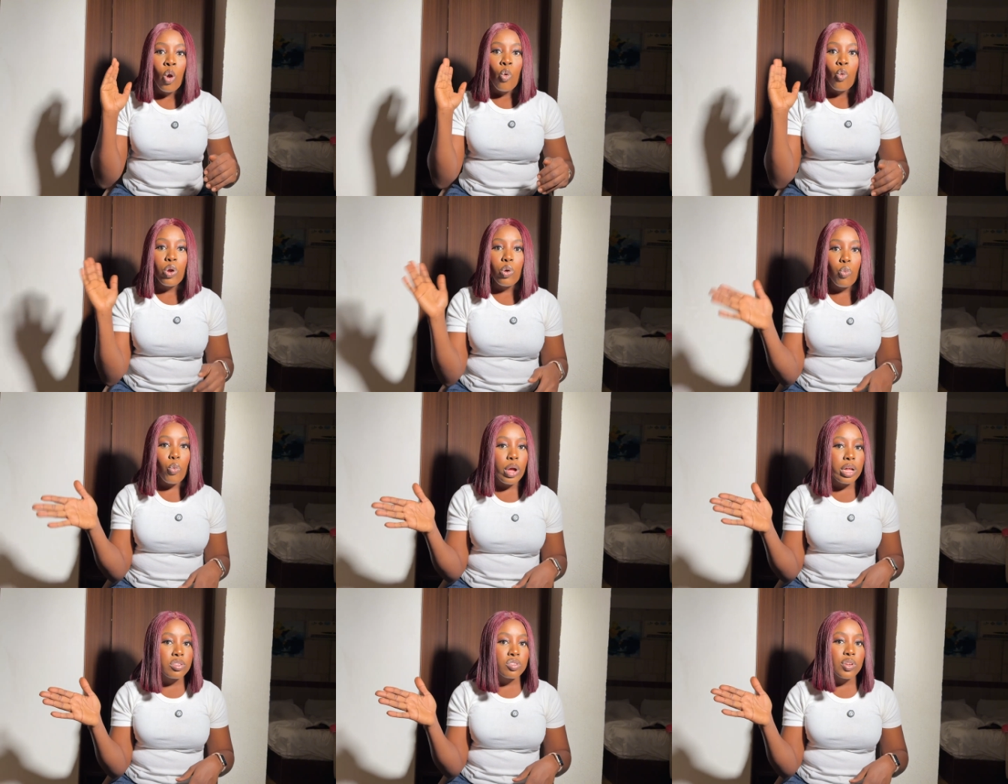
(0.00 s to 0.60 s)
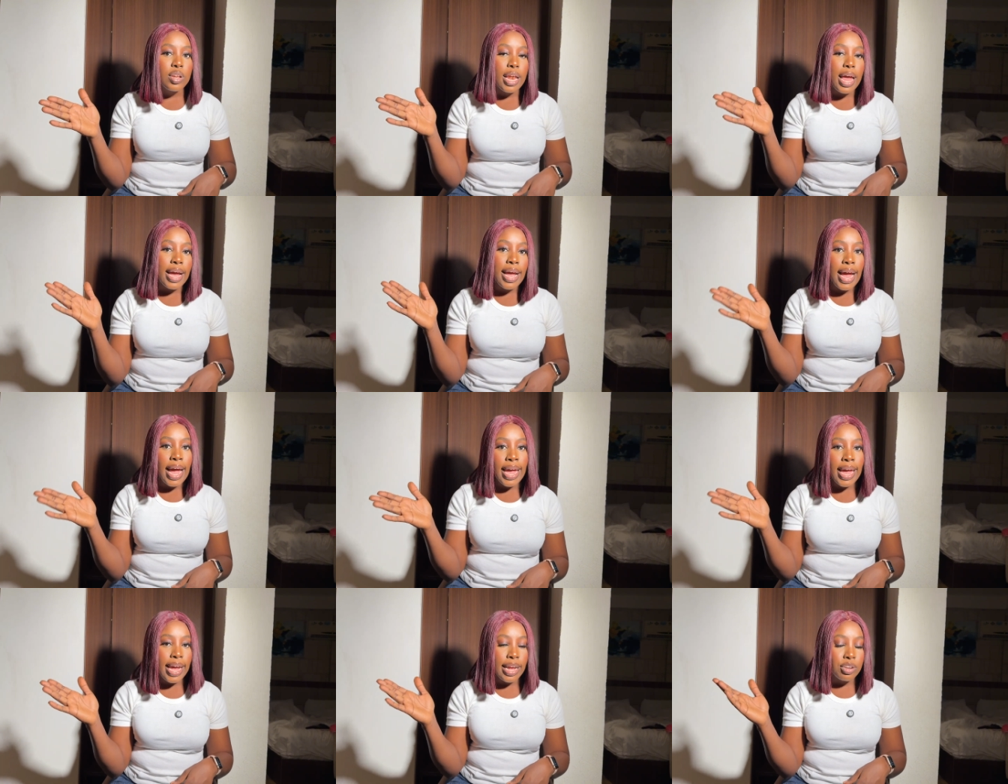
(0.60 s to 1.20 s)
we went to like
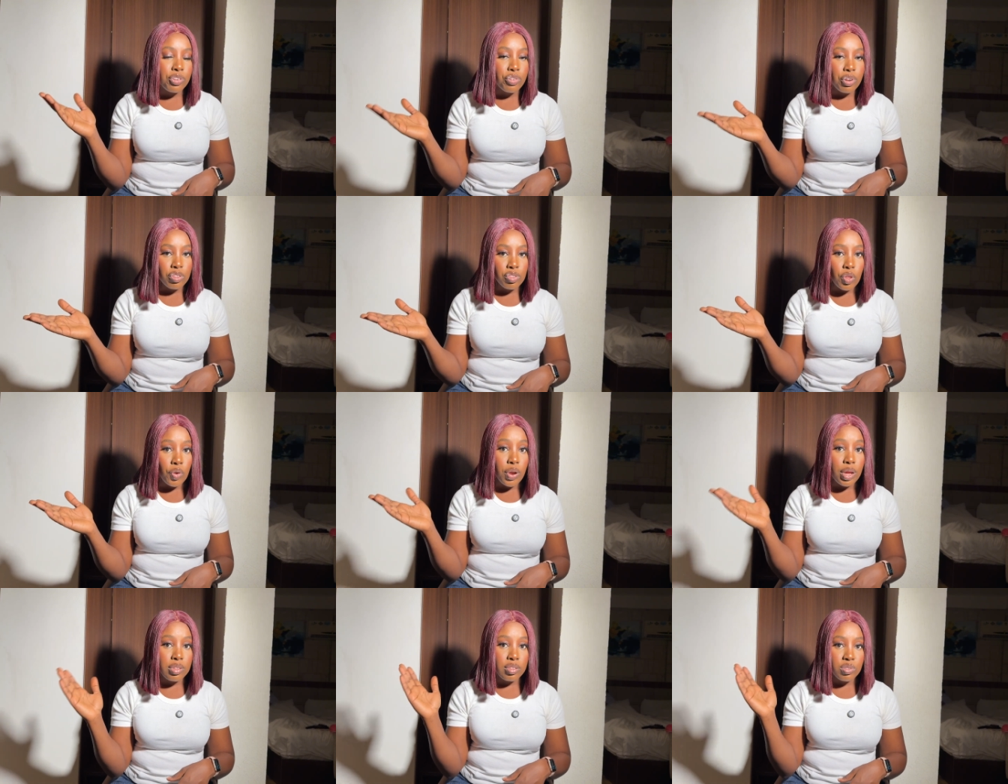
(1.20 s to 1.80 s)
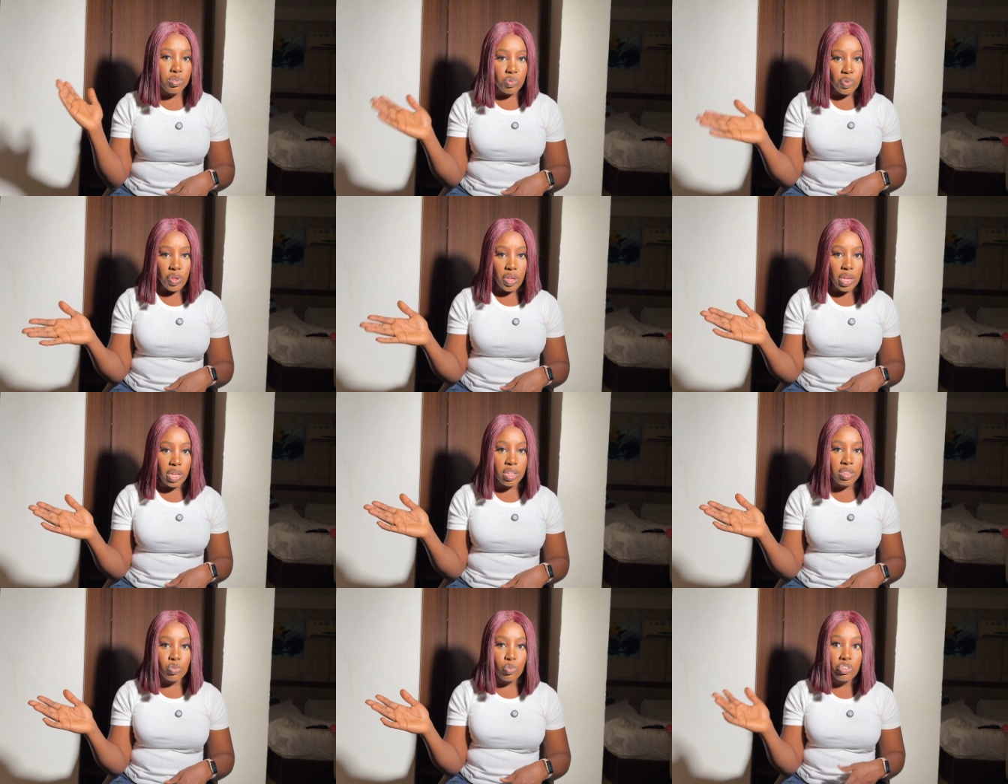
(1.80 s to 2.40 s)
high-end restaurants to
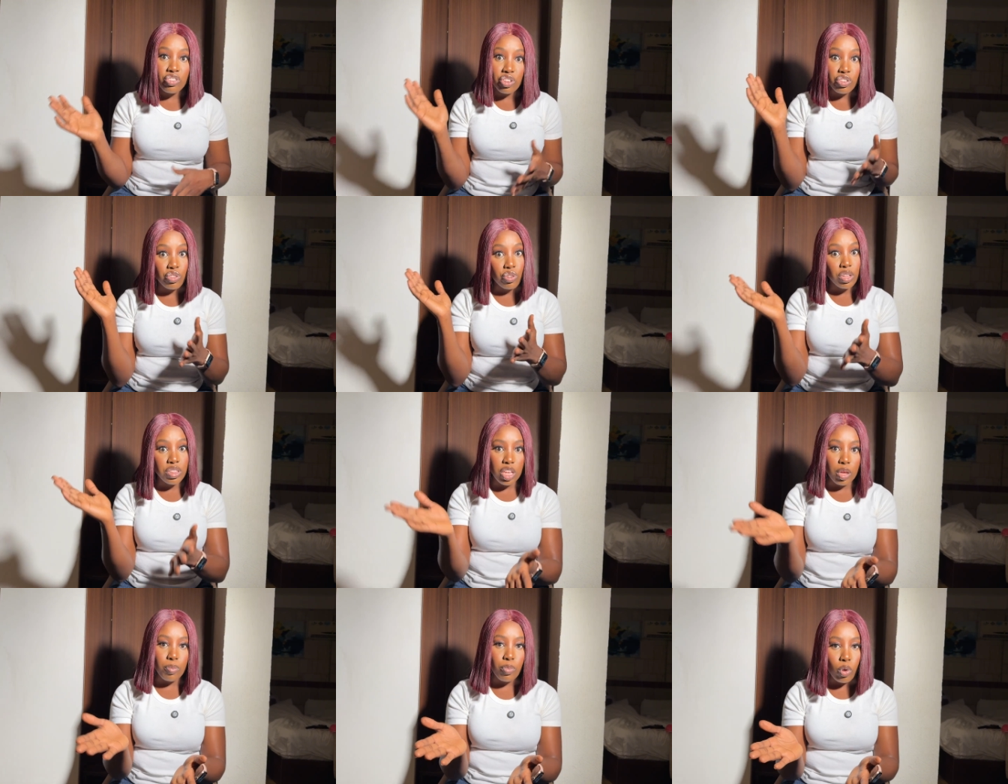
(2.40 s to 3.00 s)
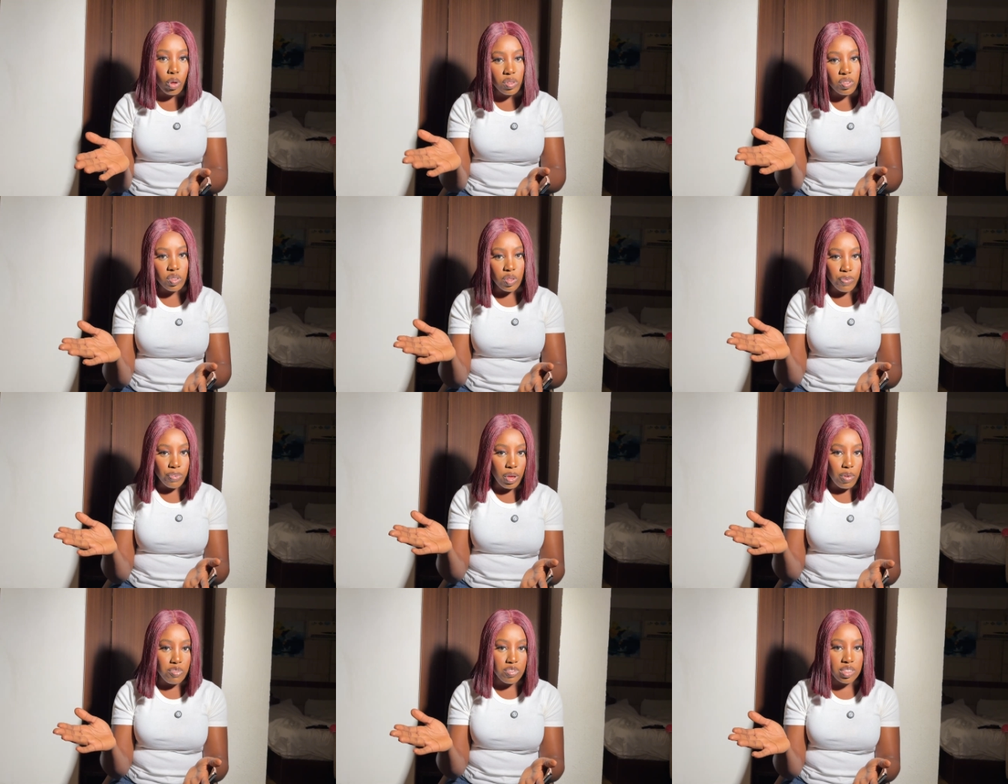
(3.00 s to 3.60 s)
eat, which is not a must
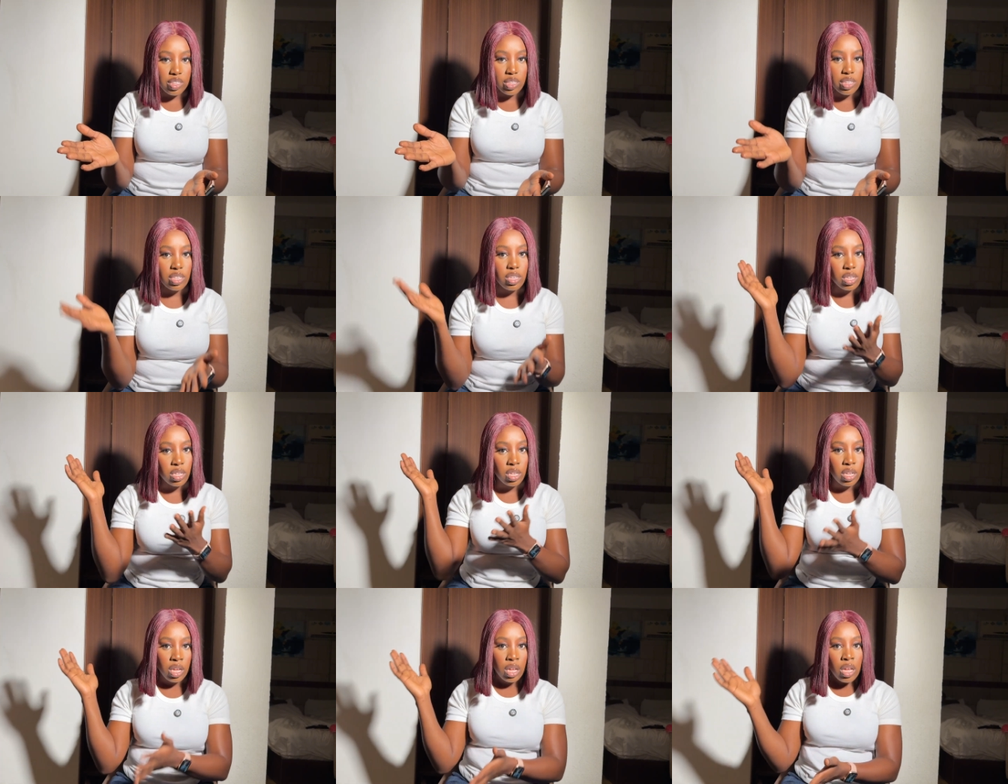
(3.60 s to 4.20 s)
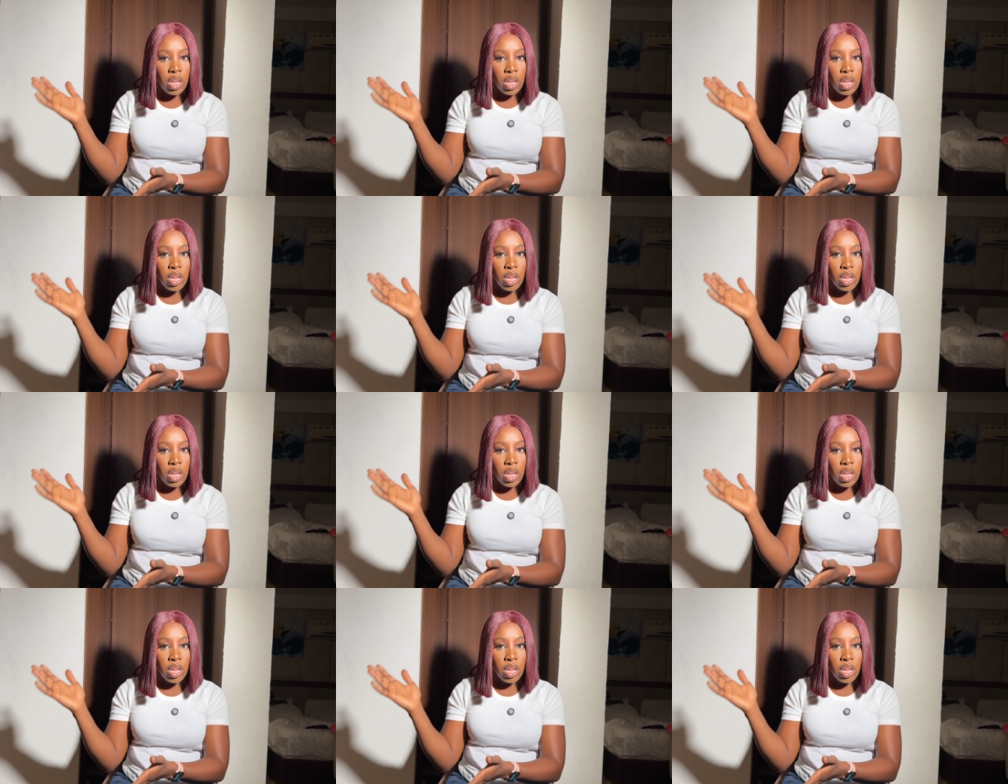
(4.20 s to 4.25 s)
if you're visiting